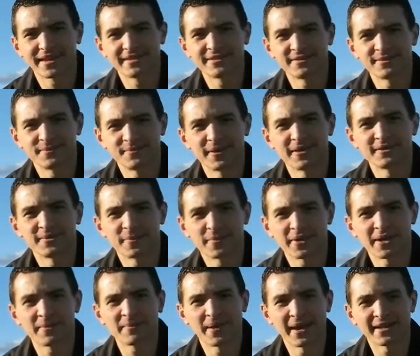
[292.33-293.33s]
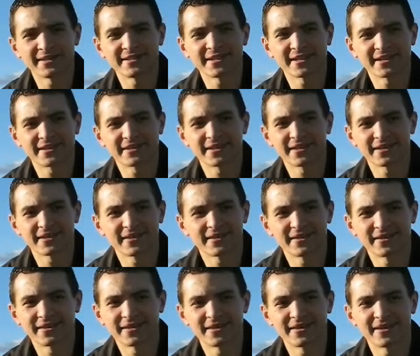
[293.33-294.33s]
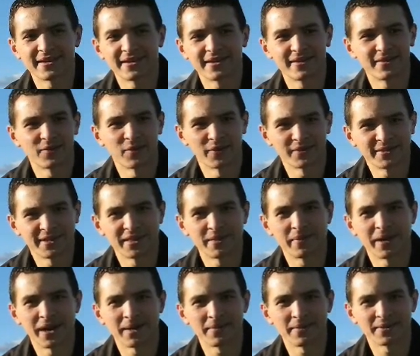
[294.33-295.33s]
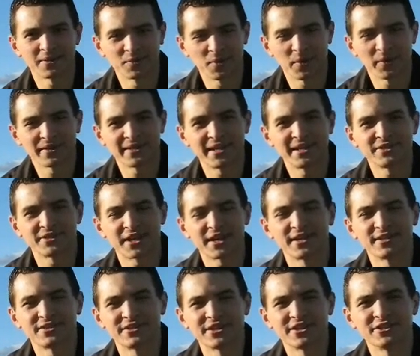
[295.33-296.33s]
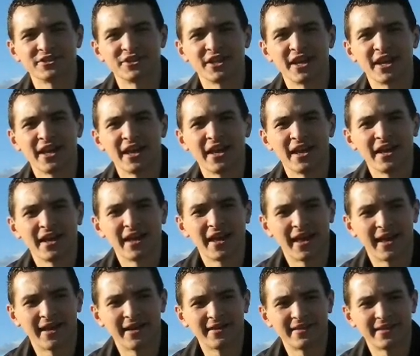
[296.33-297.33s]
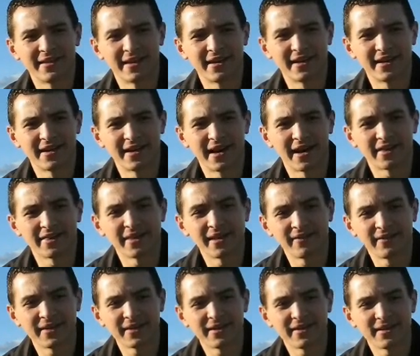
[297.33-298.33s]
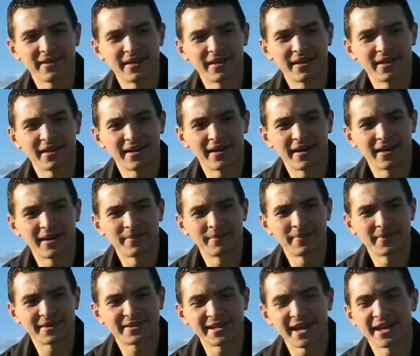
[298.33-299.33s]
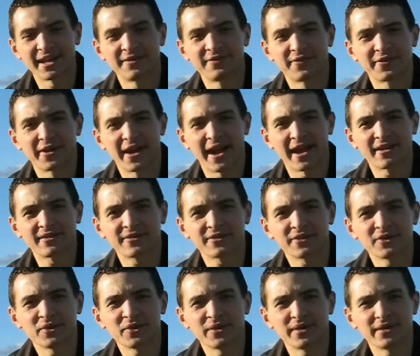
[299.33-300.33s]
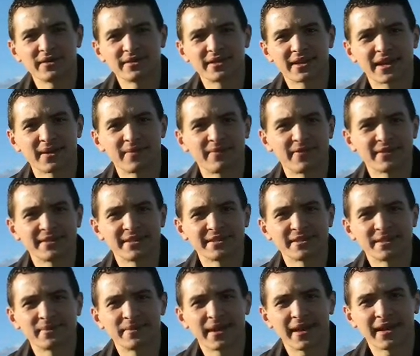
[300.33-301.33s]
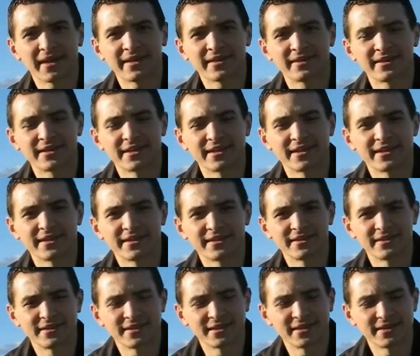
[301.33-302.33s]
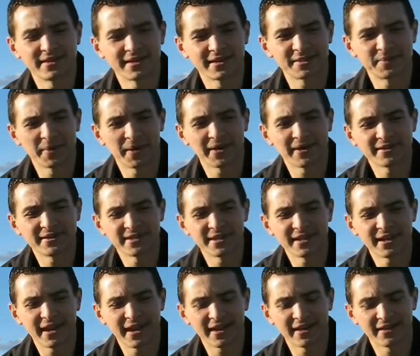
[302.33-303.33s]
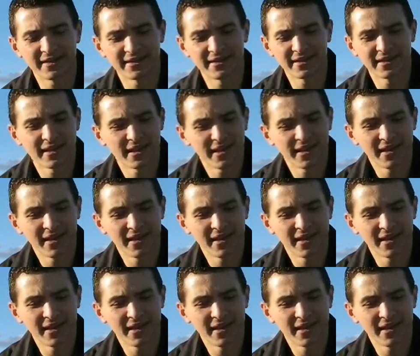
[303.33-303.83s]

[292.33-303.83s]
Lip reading: It's a pretty basic, what's in the Bible is what we teach kind of church. And I love it. I'm excited for Andrew to come visit someday and to experience it, and